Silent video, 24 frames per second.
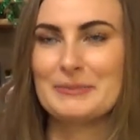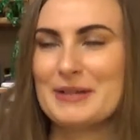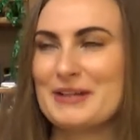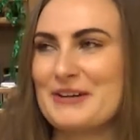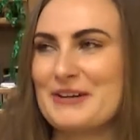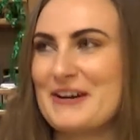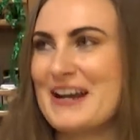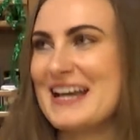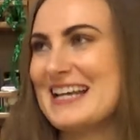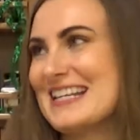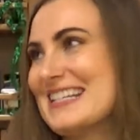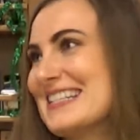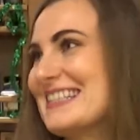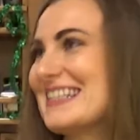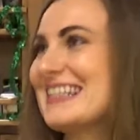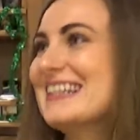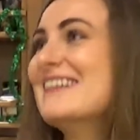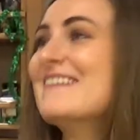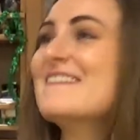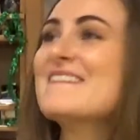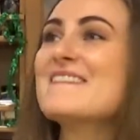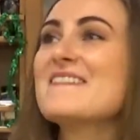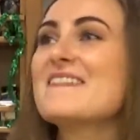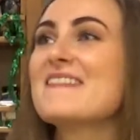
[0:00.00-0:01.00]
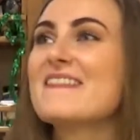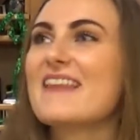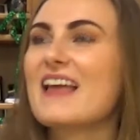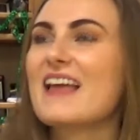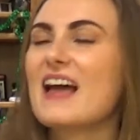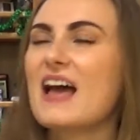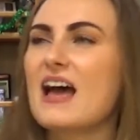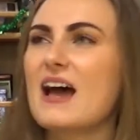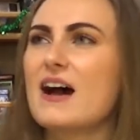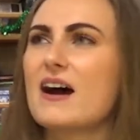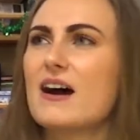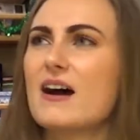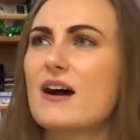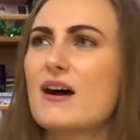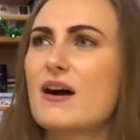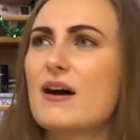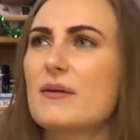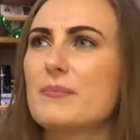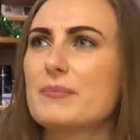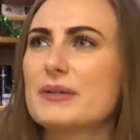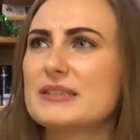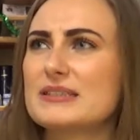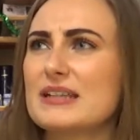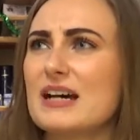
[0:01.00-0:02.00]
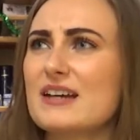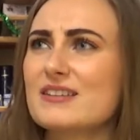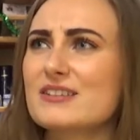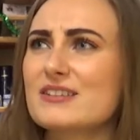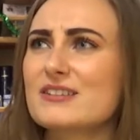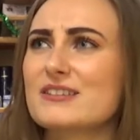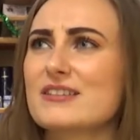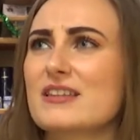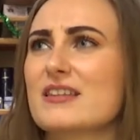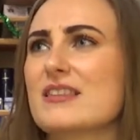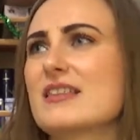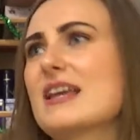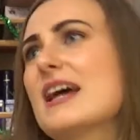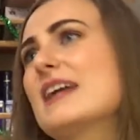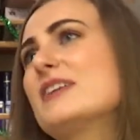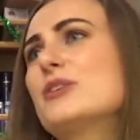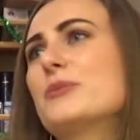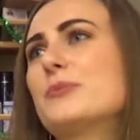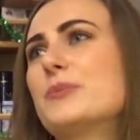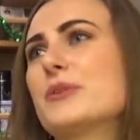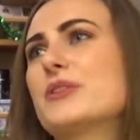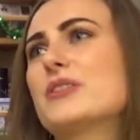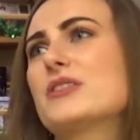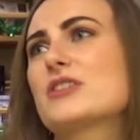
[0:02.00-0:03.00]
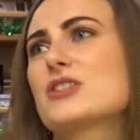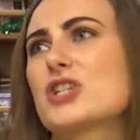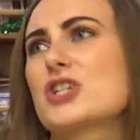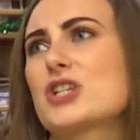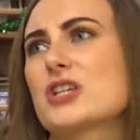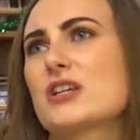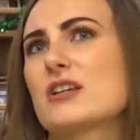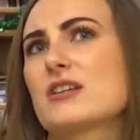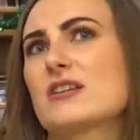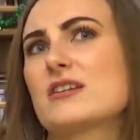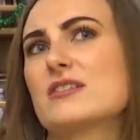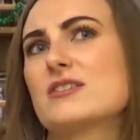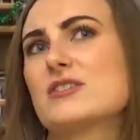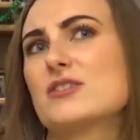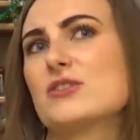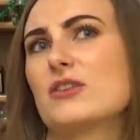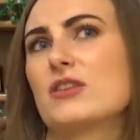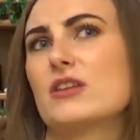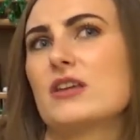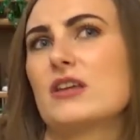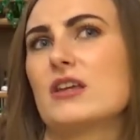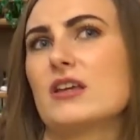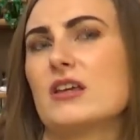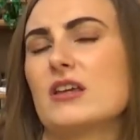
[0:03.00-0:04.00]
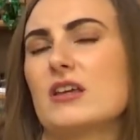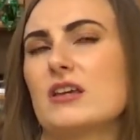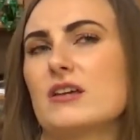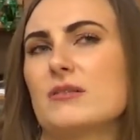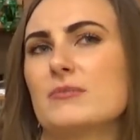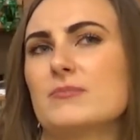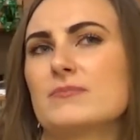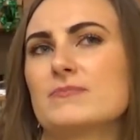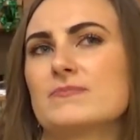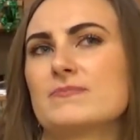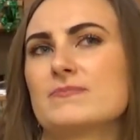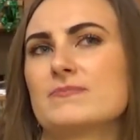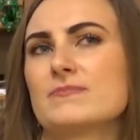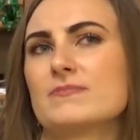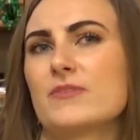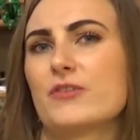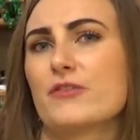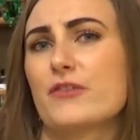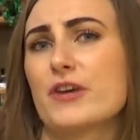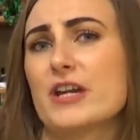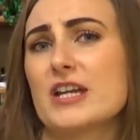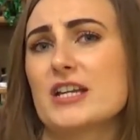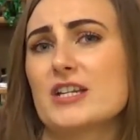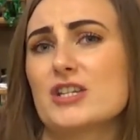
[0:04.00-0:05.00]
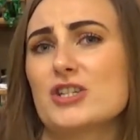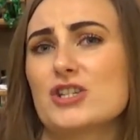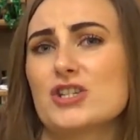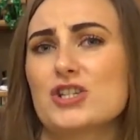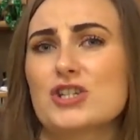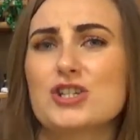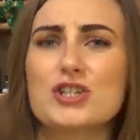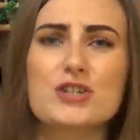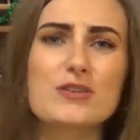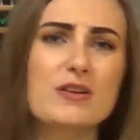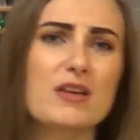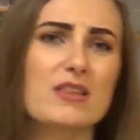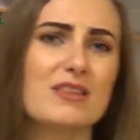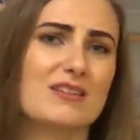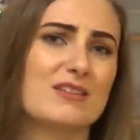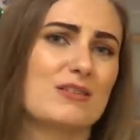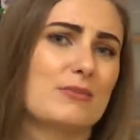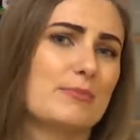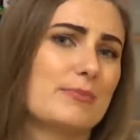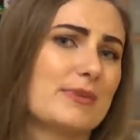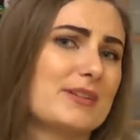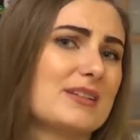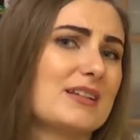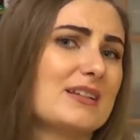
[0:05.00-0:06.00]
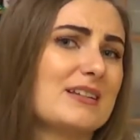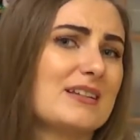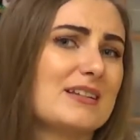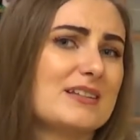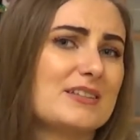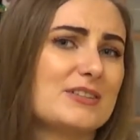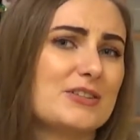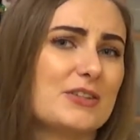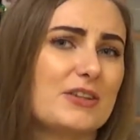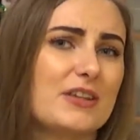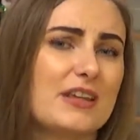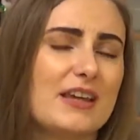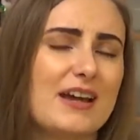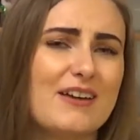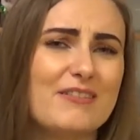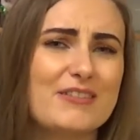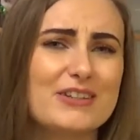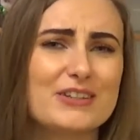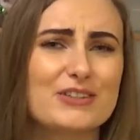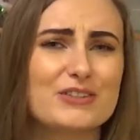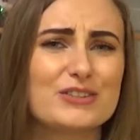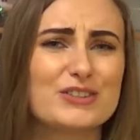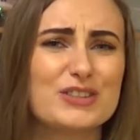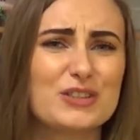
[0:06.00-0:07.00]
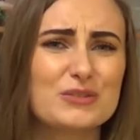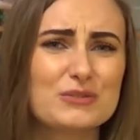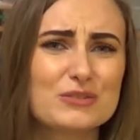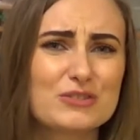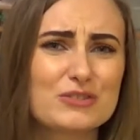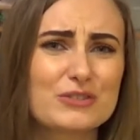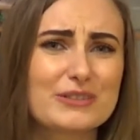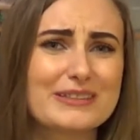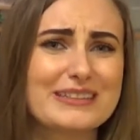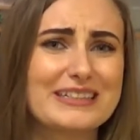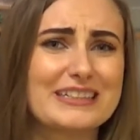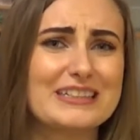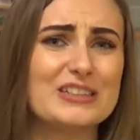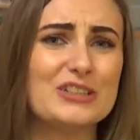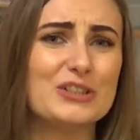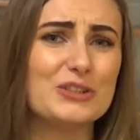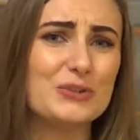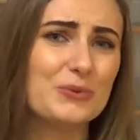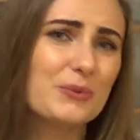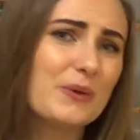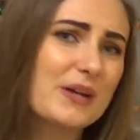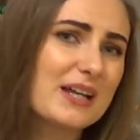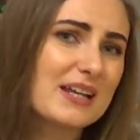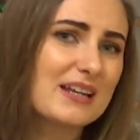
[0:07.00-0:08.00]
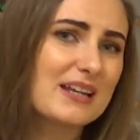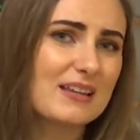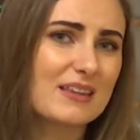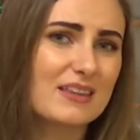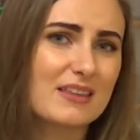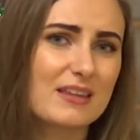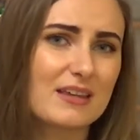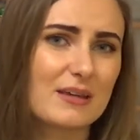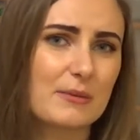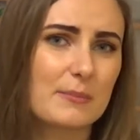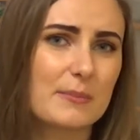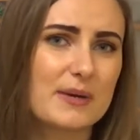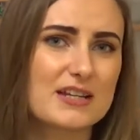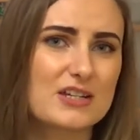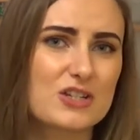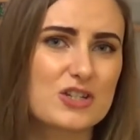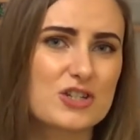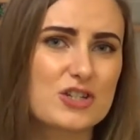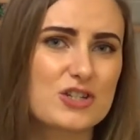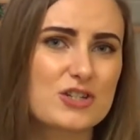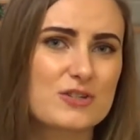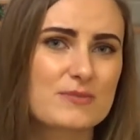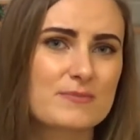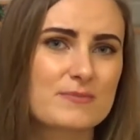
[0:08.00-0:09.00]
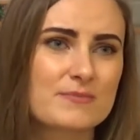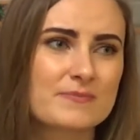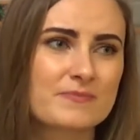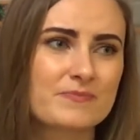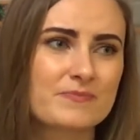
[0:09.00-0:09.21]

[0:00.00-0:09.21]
me rest. But other than that, you put the chicken into the fridge, then you put it into the oven. You don't really do anything much,